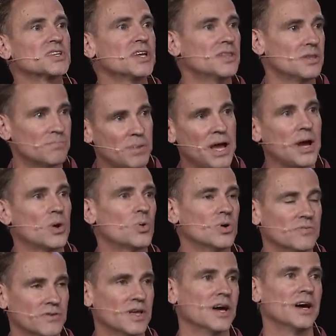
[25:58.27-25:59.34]
and the power
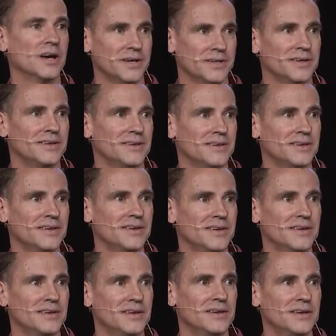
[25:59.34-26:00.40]
of God.
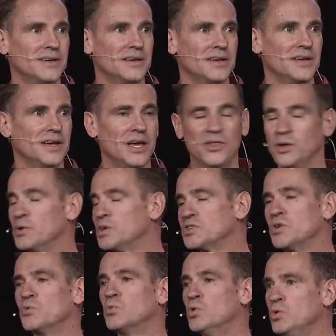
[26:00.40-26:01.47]
And there
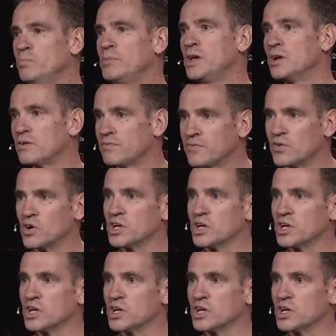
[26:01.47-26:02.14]
isn't room here for